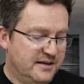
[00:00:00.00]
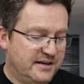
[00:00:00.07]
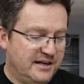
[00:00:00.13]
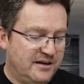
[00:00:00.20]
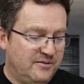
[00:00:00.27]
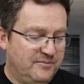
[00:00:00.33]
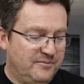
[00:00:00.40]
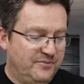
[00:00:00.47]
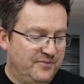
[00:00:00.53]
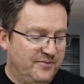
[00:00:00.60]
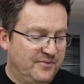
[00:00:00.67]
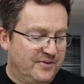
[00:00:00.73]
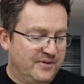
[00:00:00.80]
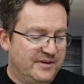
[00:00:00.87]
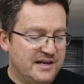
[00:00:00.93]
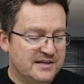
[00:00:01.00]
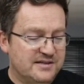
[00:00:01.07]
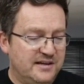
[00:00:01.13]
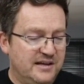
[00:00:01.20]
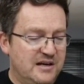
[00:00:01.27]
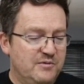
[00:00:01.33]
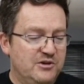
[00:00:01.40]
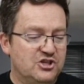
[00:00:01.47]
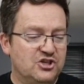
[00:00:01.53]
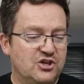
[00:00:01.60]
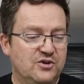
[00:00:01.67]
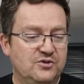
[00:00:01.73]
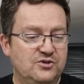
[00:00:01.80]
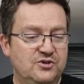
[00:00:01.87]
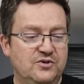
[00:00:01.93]
Now, yesterday we
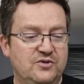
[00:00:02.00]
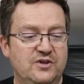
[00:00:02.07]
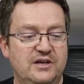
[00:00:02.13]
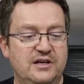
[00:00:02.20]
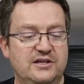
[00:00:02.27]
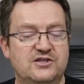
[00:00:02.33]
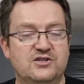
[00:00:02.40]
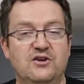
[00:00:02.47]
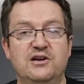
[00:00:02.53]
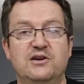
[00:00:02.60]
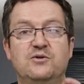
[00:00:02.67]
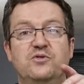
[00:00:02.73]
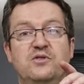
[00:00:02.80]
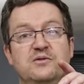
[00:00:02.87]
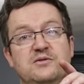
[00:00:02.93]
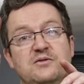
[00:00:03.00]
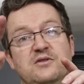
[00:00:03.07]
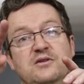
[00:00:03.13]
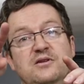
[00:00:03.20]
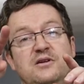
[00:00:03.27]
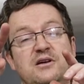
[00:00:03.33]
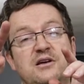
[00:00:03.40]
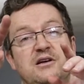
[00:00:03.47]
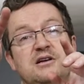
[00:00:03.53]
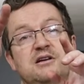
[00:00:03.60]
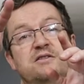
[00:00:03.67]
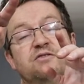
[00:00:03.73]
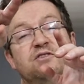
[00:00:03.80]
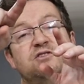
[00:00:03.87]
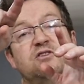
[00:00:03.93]
showed you the cycle
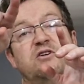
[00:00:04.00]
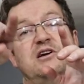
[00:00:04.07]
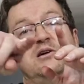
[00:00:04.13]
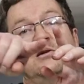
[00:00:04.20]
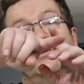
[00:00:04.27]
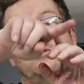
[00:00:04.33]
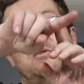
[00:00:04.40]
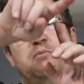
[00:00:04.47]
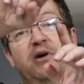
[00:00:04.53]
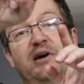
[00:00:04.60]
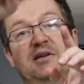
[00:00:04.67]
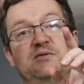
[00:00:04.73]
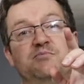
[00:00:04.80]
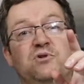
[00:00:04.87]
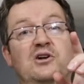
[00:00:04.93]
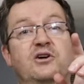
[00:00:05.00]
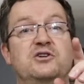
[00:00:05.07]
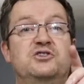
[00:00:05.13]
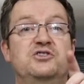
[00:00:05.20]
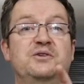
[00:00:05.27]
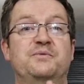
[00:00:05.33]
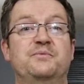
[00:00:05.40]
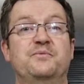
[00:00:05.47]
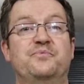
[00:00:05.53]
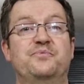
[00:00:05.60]
of the mite production,